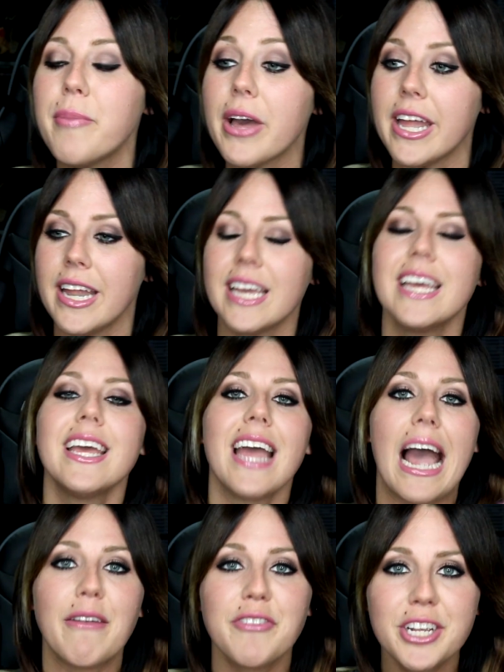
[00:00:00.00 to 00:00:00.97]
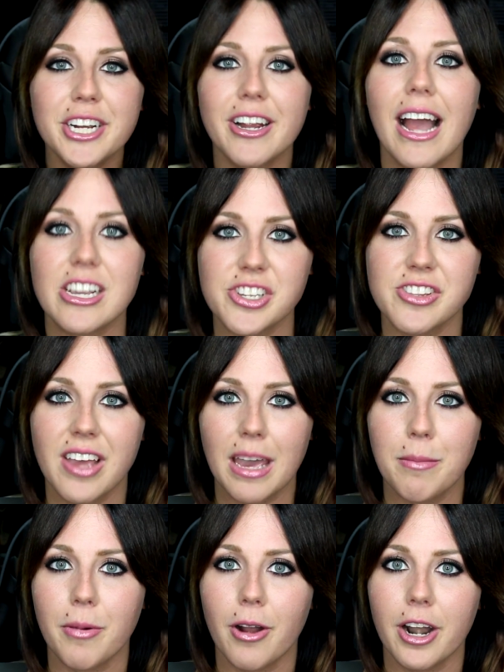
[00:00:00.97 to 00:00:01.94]
But after your action
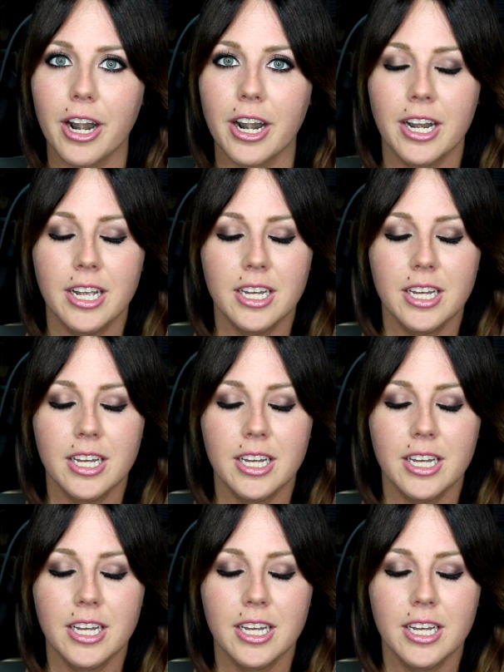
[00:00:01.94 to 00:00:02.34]
time bar